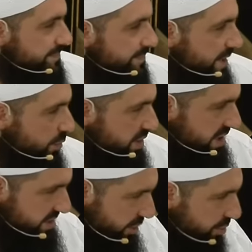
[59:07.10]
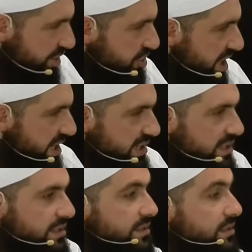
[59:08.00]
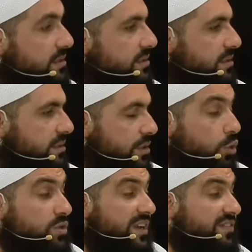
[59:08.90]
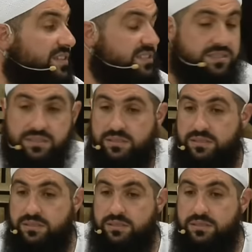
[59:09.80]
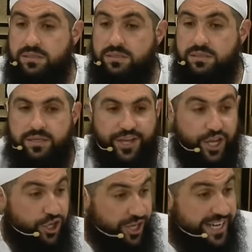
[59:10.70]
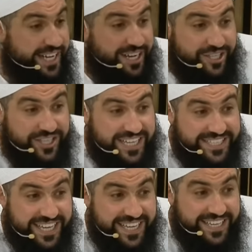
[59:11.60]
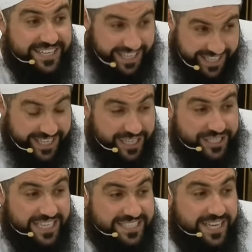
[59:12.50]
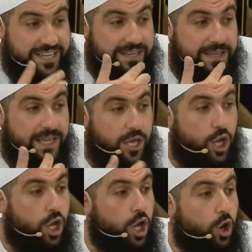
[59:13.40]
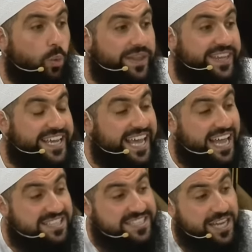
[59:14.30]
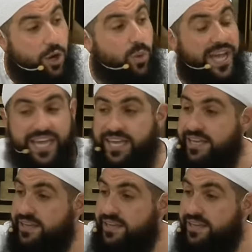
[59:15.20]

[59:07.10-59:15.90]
When there's no rijal, who suffers? You know, in English they say, in English they say, when the cat's away,